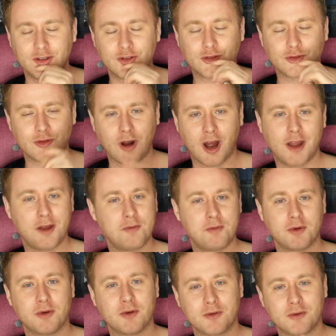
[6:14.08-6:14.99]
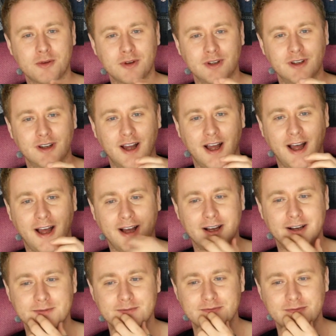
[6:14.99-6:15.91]
tribal
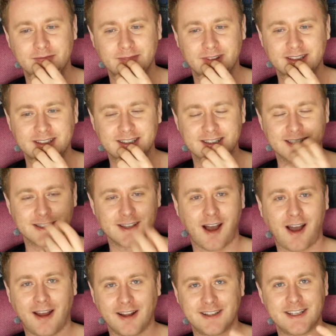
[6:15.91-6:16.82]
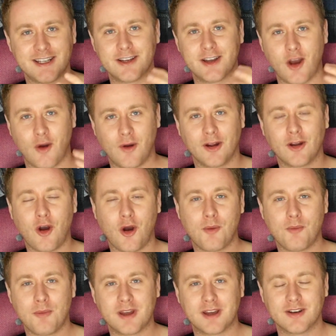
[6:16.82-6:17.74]
um, society going
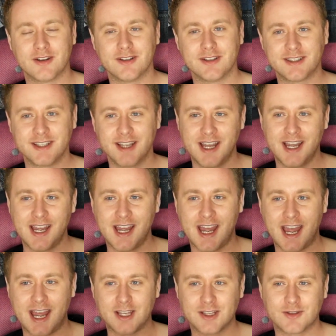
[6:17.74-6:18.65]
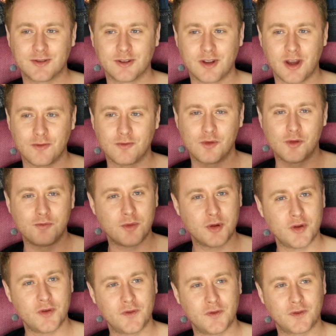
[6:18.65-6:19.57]
on because it's
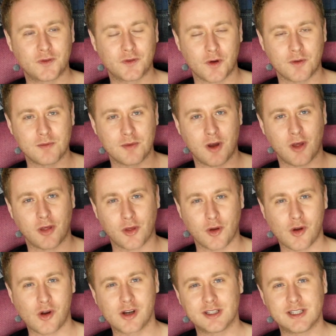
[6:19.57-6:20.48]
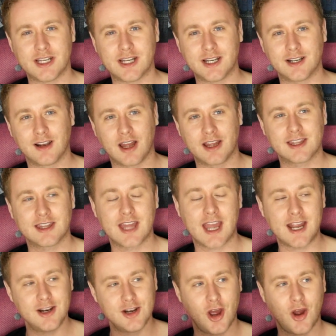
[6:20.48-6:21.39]
removed from authority. Like
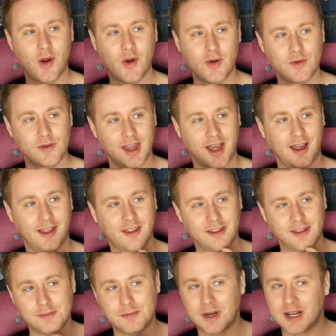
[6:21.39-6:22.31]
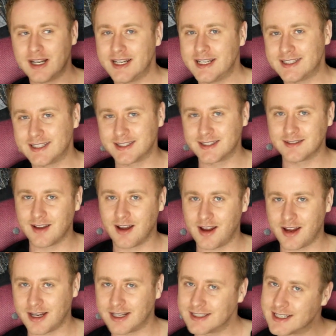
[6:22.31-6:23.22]
they know that the police
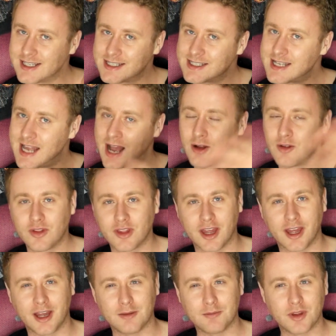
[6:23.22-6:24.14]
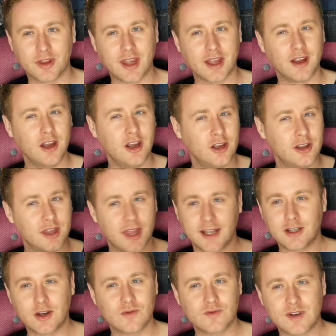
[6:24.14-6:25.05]
exist out there, but they,
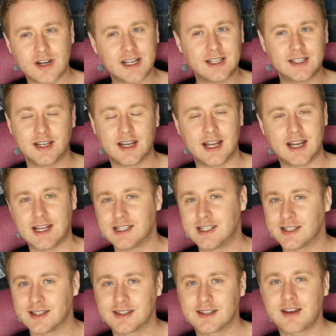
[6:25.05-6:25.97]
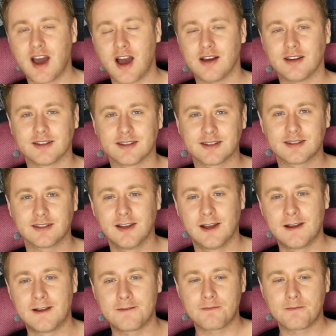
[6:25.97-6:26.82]
they don't really discuss